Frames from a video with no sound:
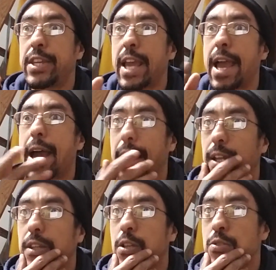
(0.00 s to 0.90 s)
yeah,
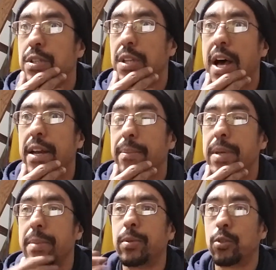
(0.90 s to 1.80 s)
there's a lot of
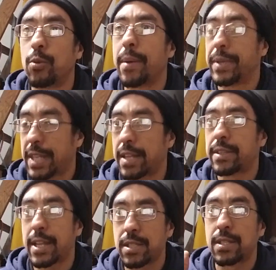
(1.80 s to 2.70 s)
people who,
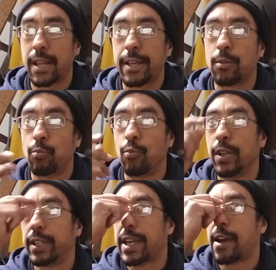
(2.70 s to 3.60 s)
that's like
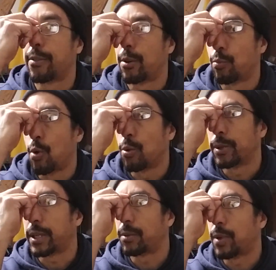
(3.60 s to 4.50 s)
really how they're
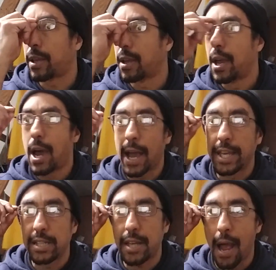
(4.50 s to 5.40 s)
rolling. Like, I
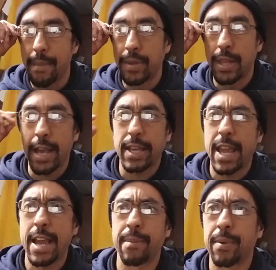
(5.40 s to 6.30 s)
guess I'm in that
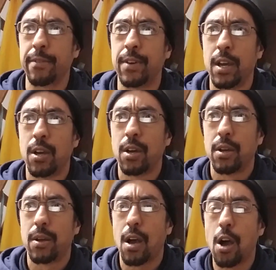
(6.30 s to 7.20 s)
camp of,
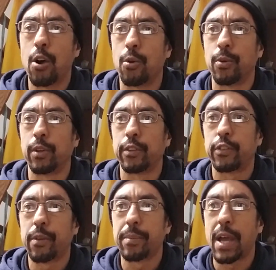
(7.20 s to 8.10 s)
oh, well,
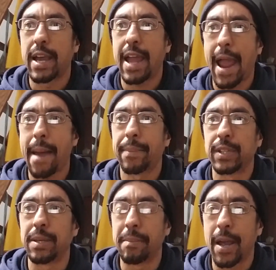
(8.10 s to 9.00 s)
some guy
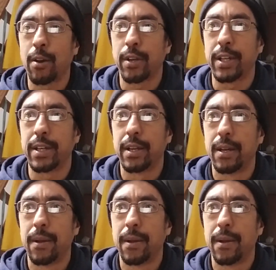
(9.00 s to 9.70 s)
happily married,